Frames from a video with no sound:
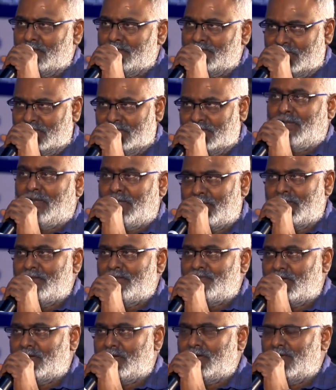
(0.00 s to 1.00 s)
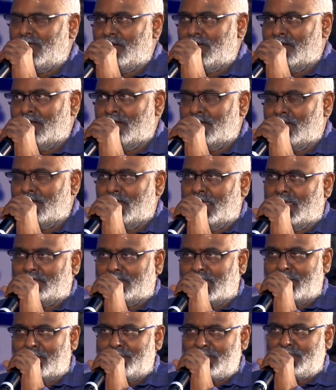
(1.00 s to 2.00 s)
Generally, in general, a
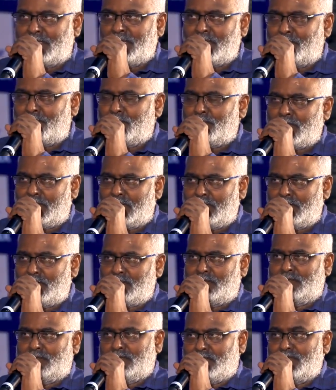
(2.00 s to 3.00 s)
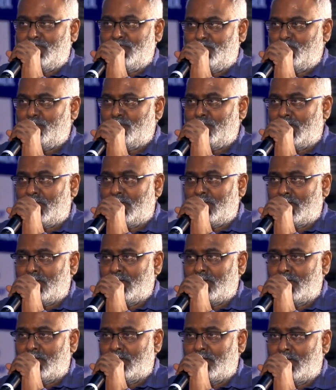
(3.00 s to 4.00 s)
tamasic food co uh, consumer,
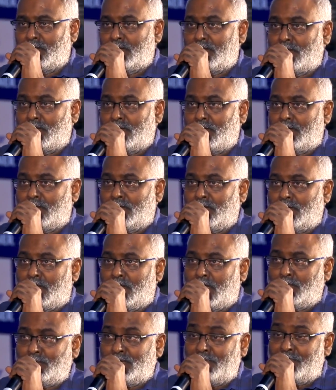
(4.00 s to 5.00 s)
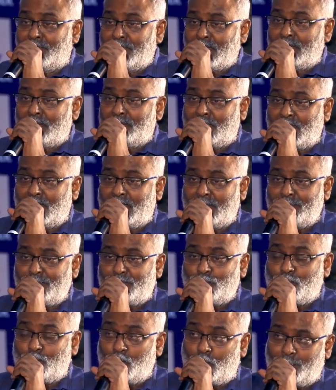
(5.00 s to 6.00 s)
how difficult for him
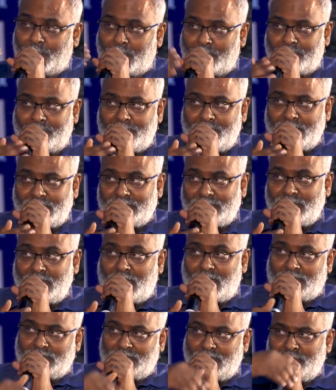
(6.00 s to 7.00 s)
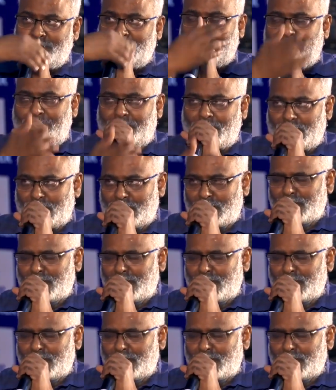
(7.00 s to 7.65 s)
to cope up with the other people